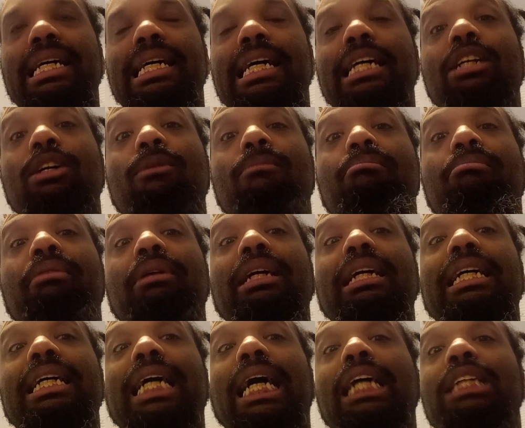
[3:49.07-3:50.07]
It'll
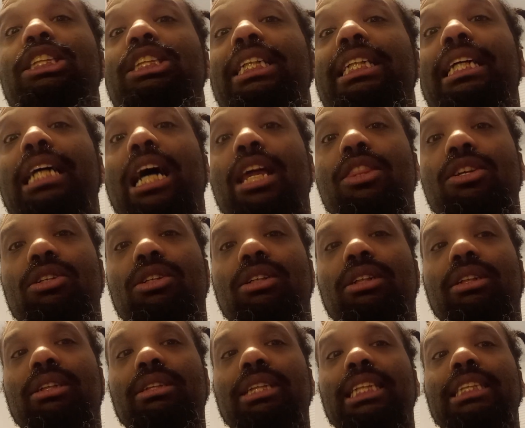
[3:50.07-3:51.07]
bring us
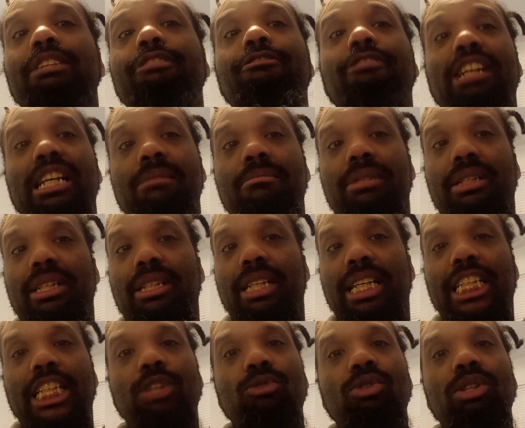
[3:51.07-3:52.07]
together as family
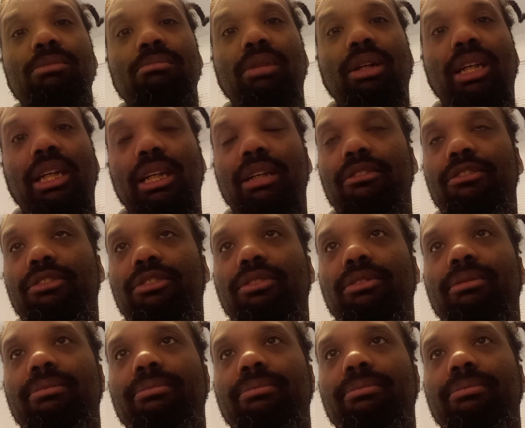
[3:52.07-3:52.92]
like you wouldn't believe.